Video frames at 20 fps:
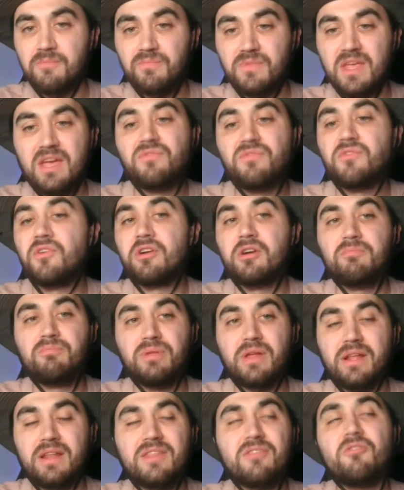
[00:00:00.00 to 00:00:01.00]
If they're gonna
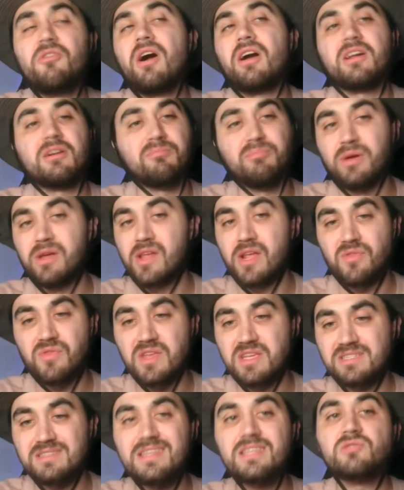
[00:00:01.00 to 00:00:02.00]
play, they're not gonna play like
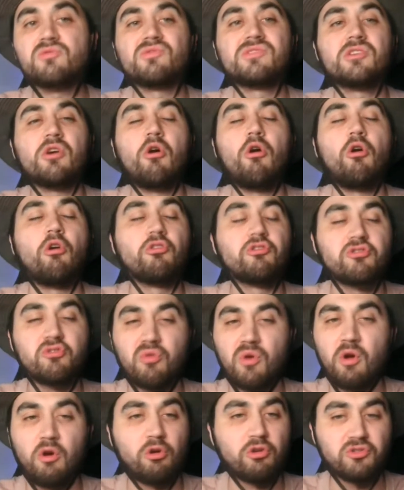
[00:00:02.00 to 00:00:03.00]
this. This was
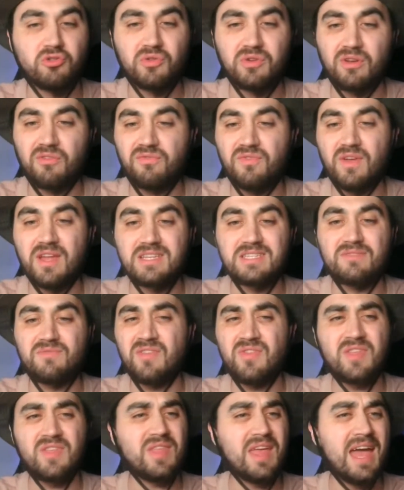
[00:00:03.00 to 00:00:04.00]
ultra defensive. I
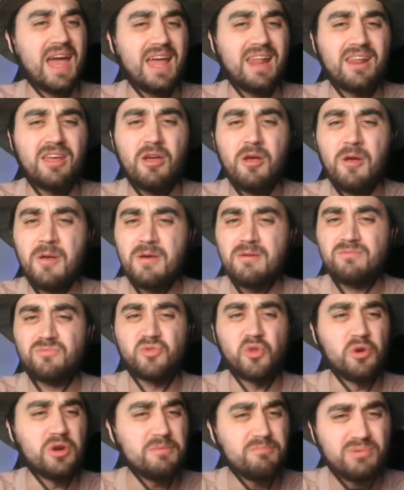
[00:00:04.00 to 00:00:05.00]
think they had
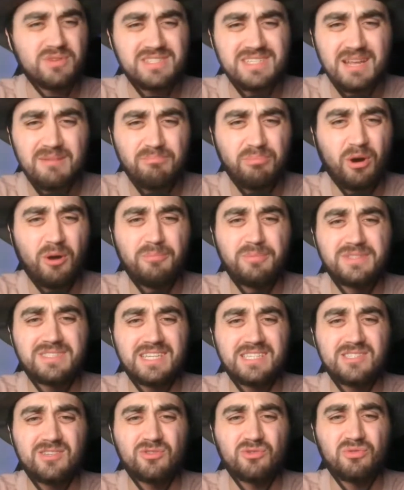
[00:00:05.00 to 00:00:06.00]
30% ball
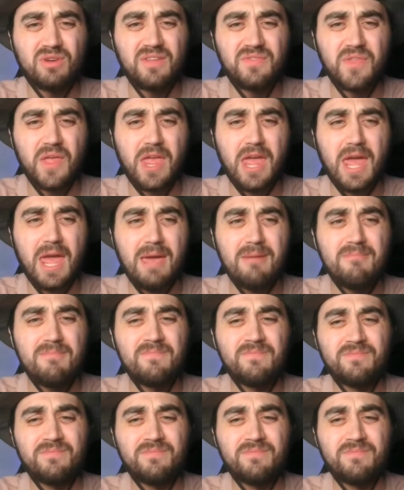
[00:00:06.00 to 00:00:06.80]
possession throughout the game.